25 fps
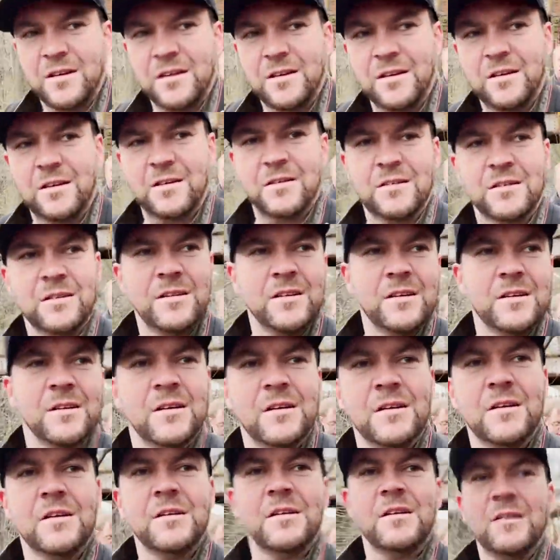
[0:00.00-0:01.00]
sure South
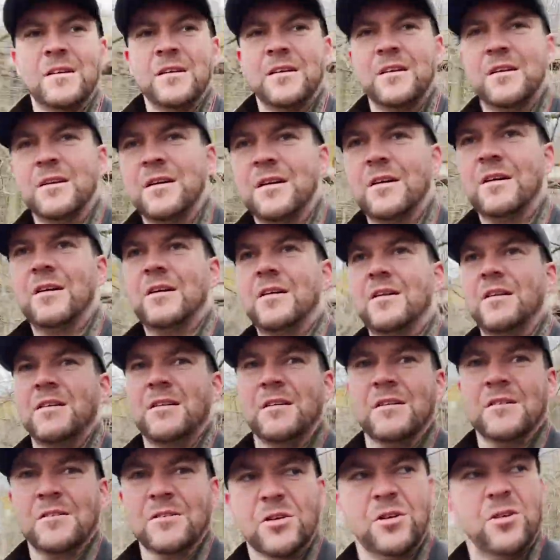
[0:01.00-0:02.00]
Manchester will do it differently.
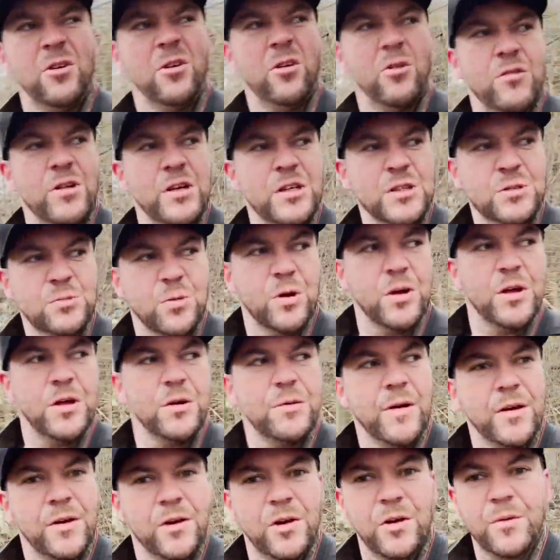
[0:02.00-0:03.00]
Curious where
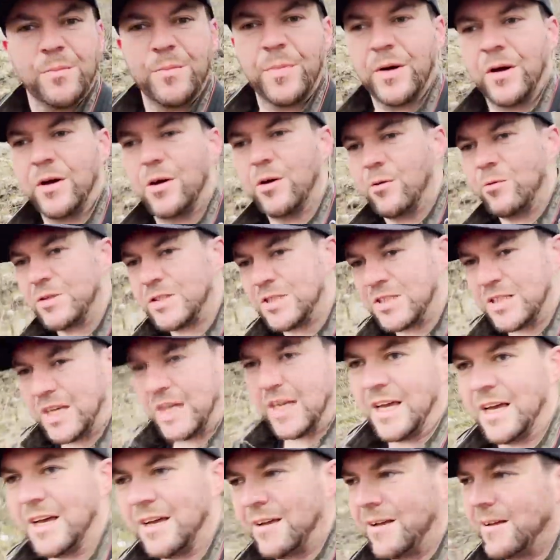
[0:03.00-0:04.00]
you end up, I always
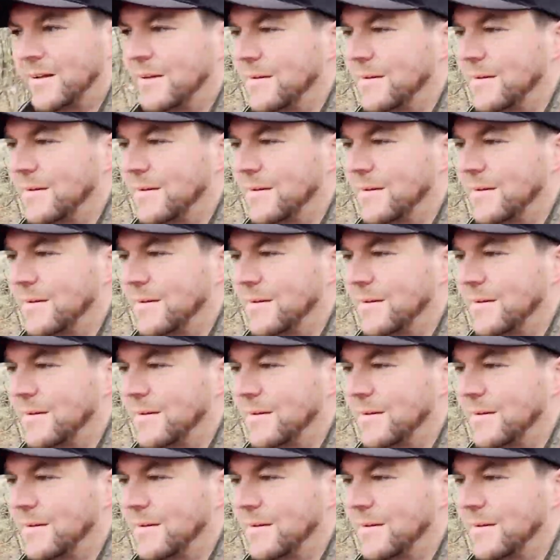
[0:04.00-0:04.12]
say it.